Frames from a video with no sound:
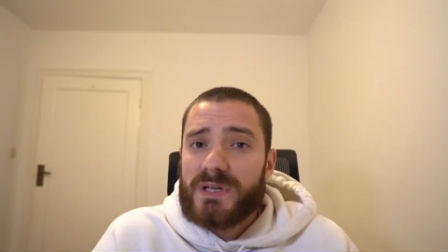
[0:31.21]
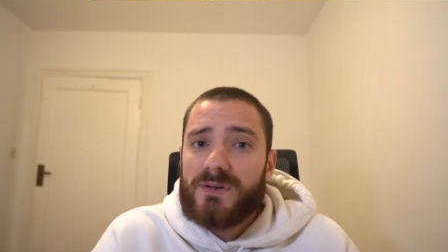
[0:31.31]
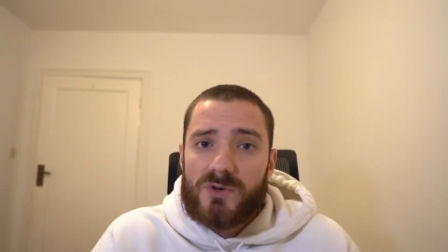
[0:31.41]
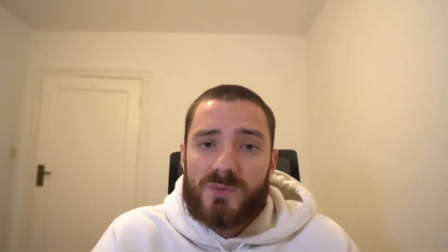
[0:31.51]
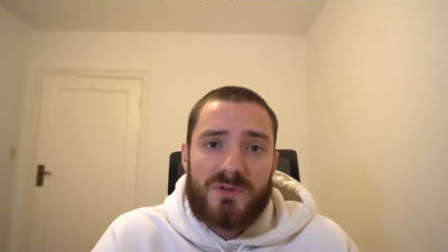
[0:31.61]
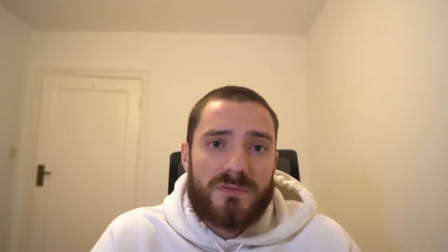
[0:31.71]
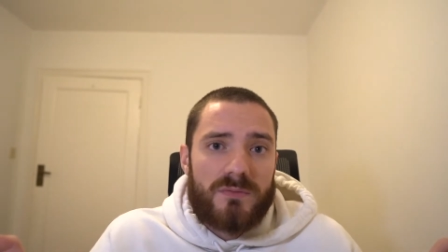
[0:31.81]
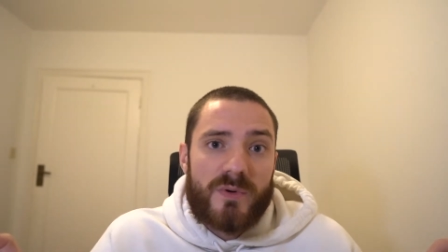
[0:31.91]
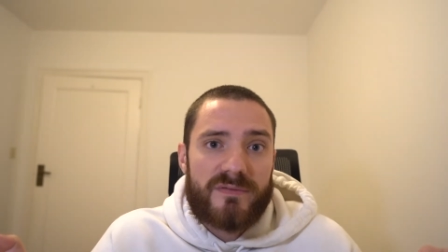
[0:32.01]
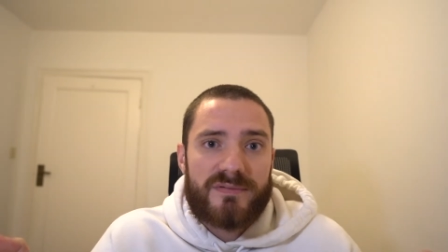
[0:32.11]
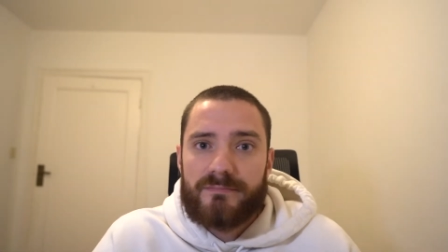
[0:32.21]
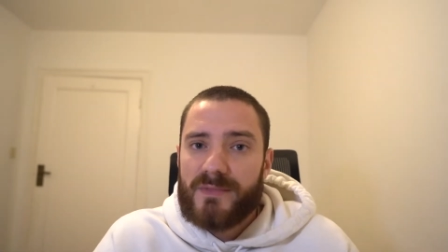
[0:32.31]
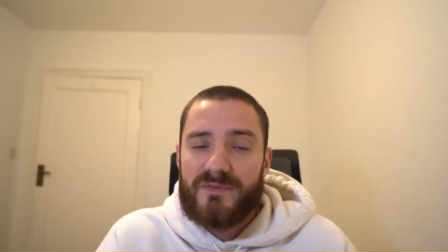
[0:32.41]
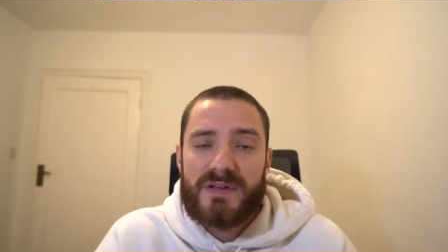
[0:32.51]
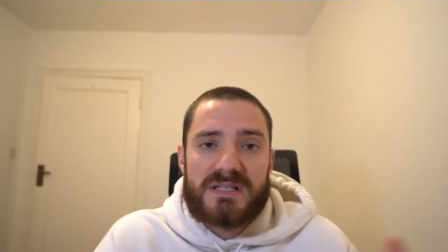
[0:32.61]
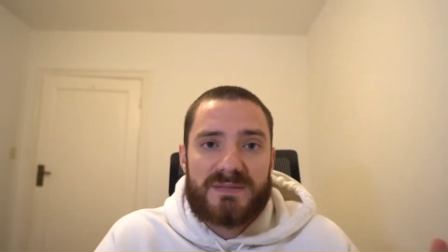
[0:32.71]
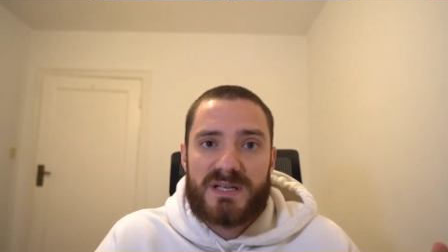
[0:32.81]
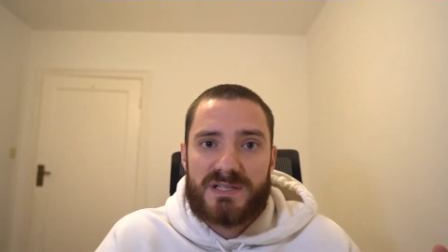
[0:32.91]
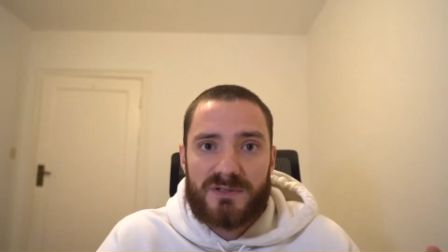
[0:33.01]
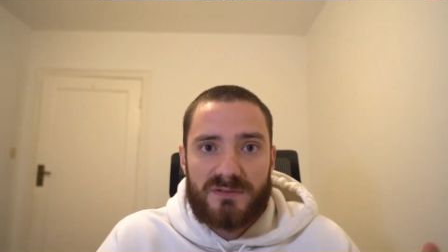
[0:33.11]
normal with nothing
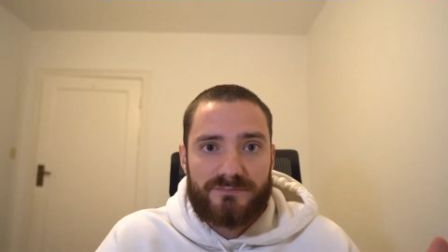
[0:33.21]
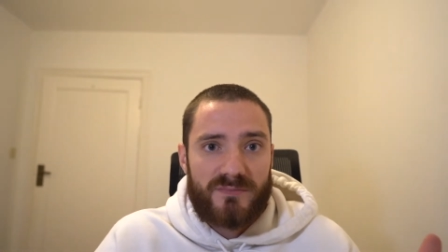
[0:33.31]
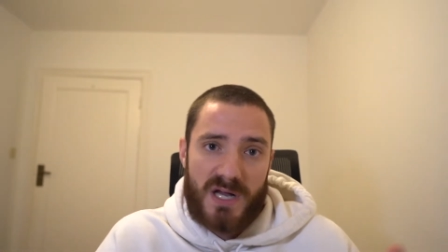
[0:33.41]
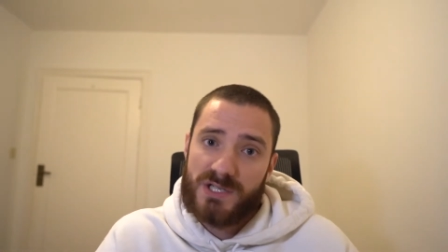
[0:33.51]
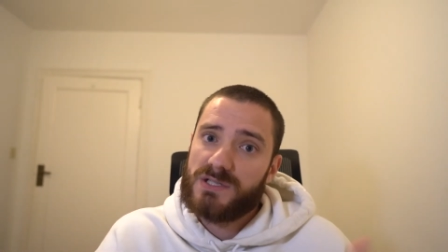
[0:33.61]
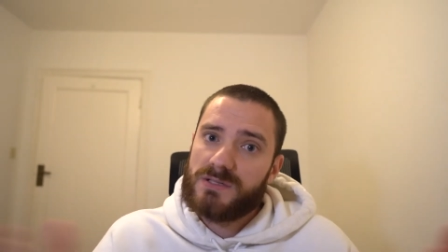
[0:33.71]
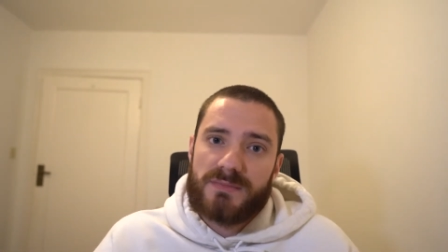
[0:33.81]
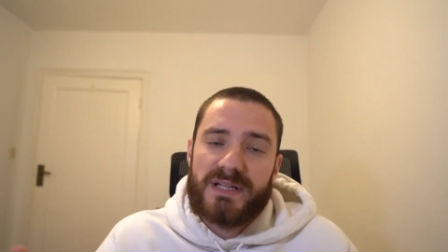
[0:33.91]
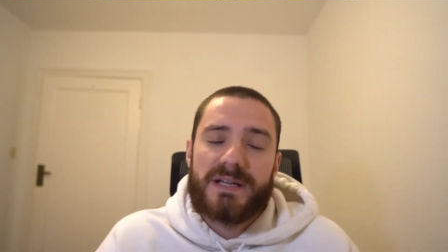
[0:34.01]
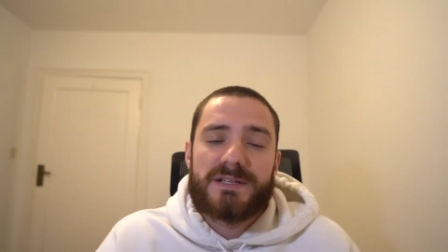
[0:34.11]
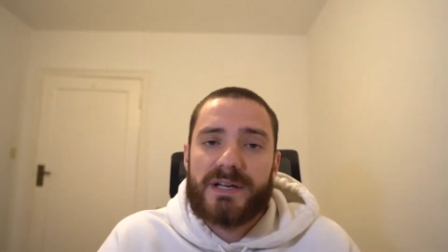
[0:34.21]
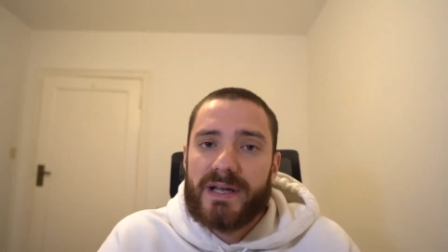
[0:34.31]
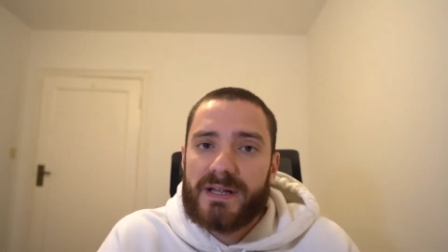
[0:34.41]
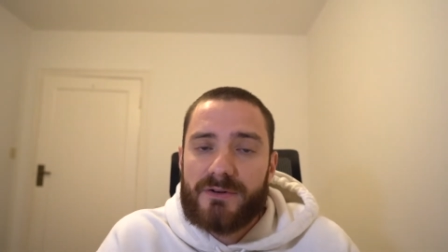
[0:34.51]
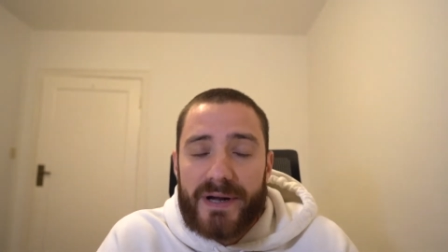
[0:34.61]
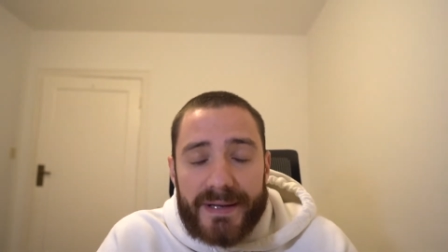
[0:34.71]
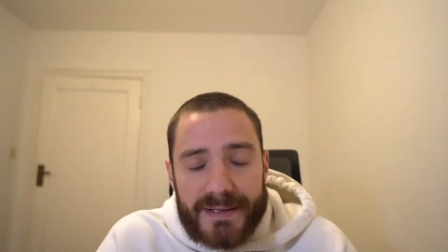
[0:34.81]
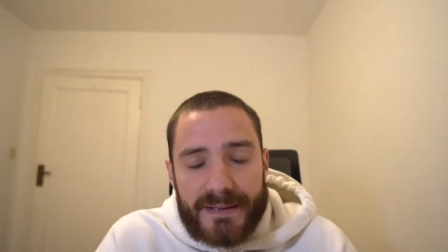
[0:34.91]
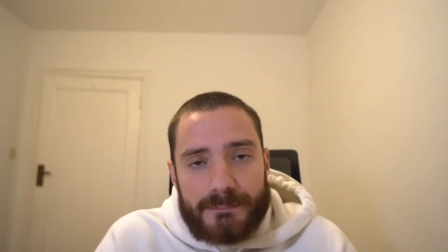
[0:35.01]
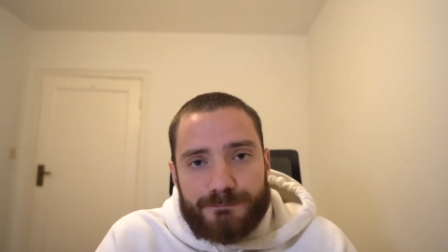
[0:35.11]
special, I just needed to get it graded.